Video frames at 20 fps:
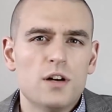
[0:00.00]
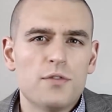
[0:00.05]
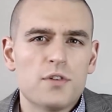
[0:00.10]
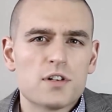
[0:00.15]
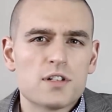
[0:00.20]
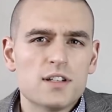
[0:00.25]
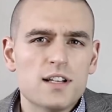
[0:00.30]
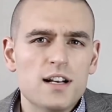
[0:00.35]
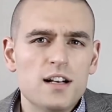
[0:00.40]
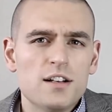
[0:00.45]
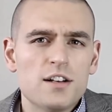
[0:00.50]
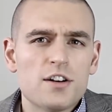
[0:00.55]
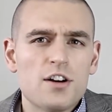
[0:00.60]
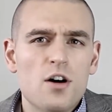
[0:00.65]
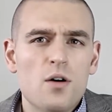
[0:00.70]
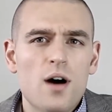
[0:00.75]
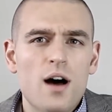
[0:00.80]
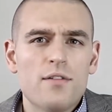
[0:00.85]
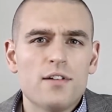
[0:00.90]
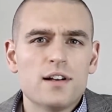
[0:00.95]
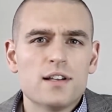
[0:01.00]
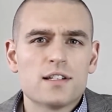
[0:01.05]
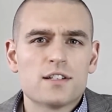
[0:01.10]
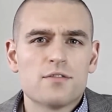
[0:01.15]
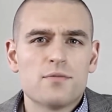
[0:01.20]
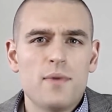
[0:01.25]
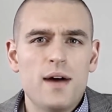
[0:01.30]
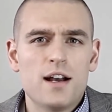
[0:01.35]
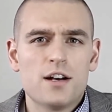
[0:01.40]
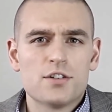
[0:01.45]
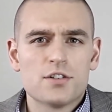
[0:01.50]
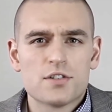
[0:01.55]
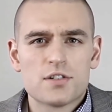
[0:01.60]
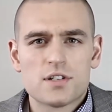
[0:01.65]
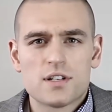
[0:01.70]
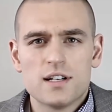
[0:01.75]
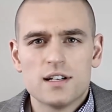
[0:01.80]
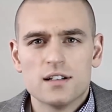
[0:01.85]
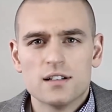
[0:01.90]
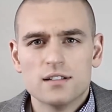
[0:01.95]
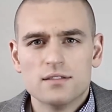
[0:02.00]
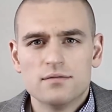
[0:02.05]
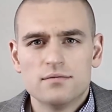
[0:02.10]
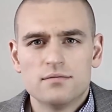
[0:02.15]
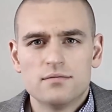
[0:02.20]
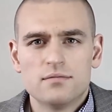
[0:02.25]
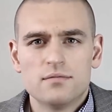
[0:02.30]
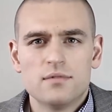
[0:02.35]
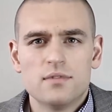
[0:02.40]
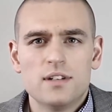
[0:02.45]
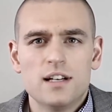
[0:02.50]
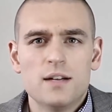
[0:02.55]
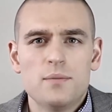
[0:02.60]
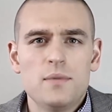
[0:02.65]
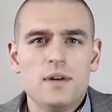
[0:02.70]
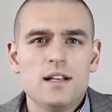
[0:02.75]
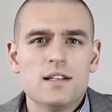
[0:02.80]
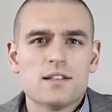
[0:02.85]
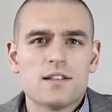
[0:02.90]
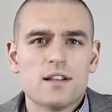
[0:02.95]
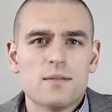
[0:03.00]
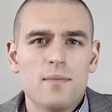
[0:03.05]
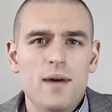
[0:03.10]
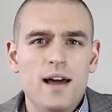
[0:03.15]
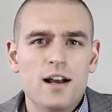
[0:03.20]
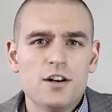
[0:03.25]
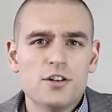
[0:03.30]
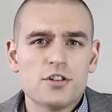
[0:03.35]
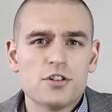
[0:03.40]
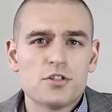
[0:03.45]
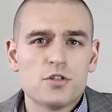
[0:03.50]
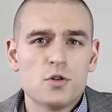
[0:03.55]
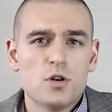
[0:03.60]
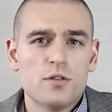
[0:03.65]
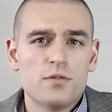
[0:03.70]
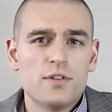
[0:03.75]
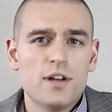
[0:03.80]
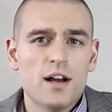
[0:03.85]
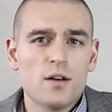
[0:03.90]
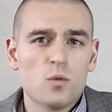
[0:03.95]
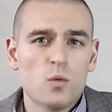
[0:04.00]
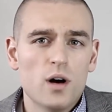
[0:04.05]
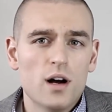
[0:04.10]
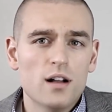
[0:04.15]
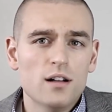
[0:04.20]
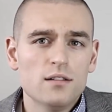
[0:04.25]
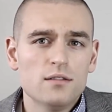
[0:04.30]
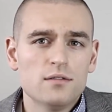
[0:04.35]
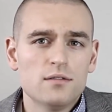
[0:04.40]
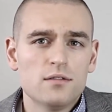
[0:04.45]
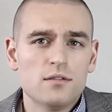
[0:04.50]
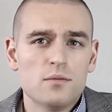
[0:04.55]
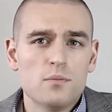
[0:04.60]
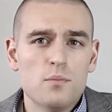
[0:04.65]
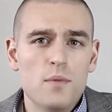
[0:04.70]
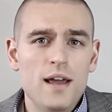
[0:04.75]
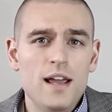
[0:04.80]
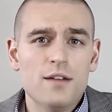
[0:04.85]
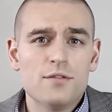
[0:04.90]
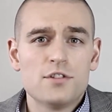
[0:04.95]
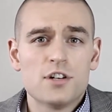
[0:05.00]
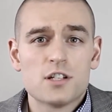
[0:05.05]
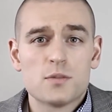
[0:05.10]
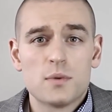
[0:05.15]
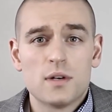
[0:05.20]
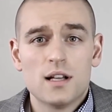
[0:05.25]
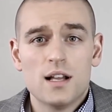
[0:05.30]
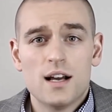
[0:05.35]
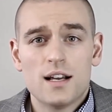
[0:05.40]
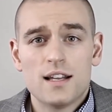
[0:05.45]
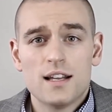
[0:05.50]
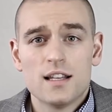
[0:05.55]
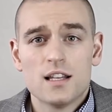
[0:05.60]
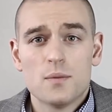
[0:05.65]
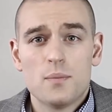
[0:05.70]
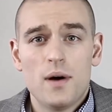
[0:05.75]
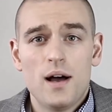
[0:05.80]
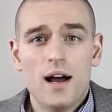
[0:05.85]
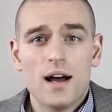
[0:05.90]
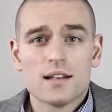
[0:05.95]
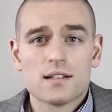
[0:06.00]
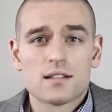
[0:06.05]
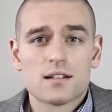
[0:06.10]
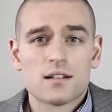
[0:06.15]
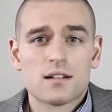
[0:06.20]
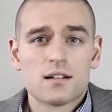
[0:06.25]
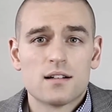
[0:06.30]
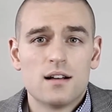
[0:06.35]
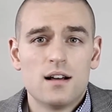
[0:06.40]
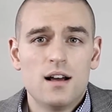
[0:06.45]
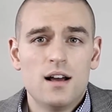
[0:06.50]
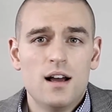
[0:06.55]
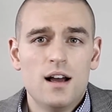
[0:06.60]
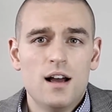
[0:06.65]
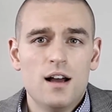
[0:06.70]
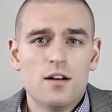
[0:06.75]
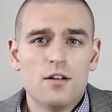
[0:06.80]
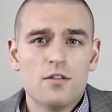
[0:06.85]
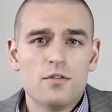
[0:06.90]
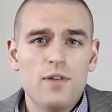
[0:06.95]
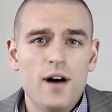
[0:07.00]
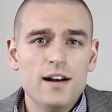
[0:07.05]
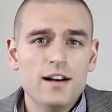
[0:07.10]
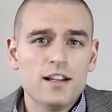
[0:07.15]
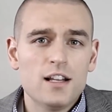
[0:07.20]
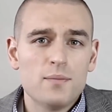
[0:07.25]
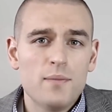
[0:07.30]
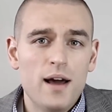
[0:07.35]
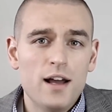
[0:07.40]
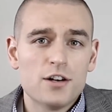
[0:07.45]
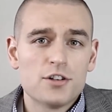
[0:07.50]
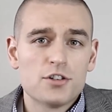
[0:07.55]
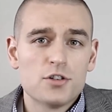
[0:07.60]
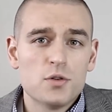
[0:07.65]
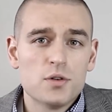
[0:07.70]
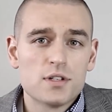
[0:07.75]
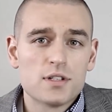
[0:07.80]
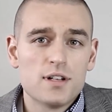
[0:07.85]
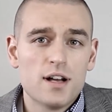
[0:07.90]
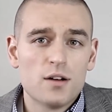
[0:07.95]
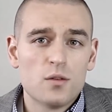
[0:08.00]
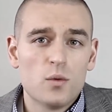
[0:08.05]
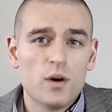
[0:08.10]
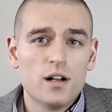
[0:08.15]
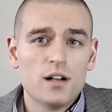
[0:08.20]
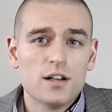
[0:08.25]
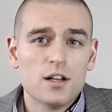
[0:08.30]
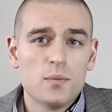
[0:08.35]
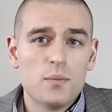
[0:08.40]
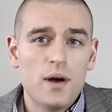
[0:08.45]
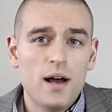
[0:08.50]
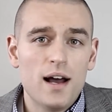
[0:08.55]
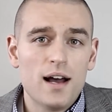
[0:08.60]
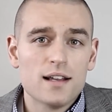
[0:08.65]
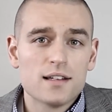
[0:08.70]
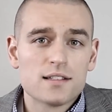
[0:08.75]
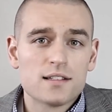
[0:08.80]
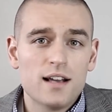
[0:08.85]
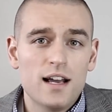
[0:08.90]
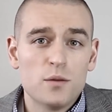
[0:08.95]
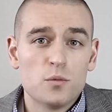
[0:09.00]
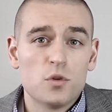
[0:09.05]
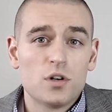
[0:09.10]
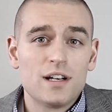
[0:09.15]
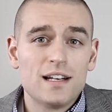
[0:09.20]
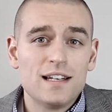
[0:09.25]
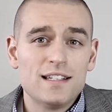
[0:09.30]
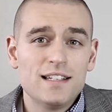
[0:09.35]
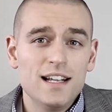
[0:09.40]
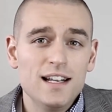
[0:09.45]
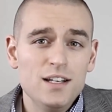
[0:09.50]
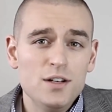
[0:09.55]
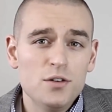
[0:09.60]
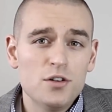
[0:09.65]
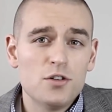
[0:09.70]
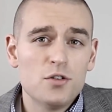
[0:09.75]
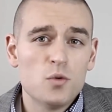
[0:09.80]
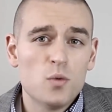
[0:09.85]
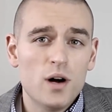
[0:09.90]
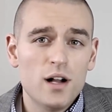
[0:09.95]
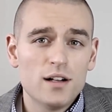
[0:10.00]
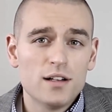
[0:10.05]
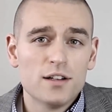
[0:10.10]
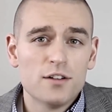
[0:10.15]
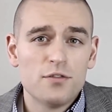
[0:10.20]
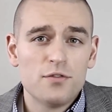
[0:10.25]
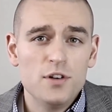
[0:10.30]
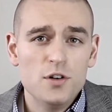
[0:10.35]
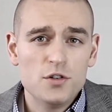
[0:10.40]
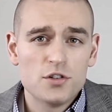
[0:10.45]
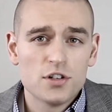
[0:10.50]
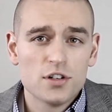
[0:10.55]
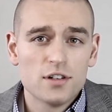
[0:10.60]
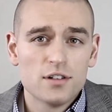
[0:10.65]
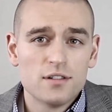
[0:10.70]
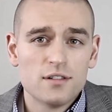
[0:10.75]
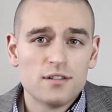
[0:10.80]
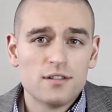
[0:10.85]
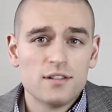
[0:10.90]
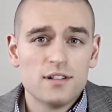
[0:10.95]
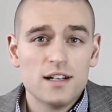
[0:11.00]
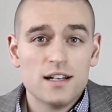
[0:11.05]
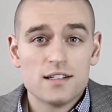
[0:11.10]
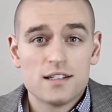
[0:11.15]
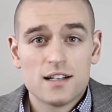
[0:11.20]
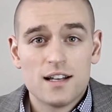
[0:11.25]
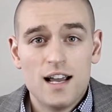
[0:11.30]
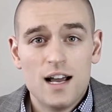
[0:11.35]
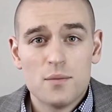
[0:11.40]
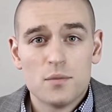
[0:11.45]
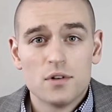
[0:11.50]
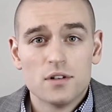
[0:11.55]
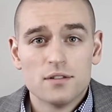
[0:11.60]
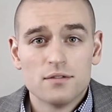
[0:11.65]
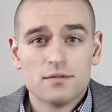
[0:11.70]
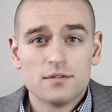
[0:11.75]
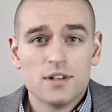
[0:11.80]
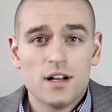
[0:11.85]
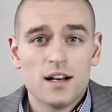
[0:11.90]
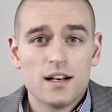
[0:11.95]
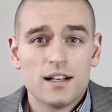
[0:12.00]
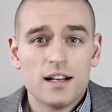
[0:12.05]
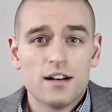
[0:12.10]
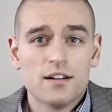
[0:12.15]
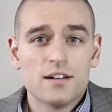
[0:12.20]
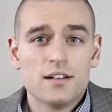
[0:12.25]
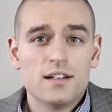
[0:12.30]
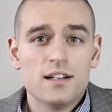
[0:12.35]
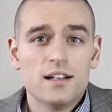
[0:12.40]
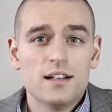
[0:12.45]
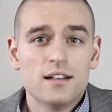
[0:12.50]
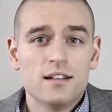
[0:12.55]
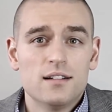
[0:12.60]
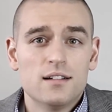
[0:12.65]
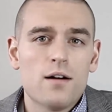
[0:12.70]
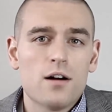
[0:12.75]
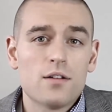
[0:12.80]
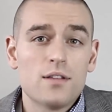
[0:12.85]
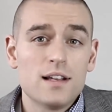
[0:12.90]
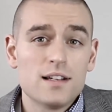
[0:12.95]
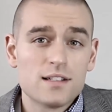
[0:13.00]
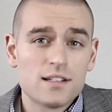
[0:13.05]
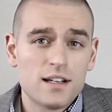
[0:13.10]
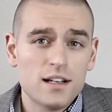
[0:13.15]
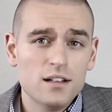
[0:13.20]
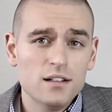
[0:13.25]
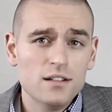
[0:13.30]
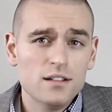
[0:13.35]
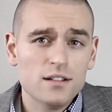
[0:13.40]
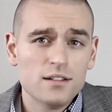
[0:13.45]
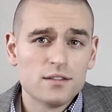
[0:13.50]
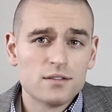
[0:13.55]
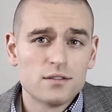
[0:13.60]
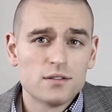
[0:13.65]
if there's little to no evidence of manager skill, it means that the managers who have done well may have just been lucky in the past. Finding the manager who has done well in the past and will continue to do well in the future is a gamble, not a guarantee. Are they skilled,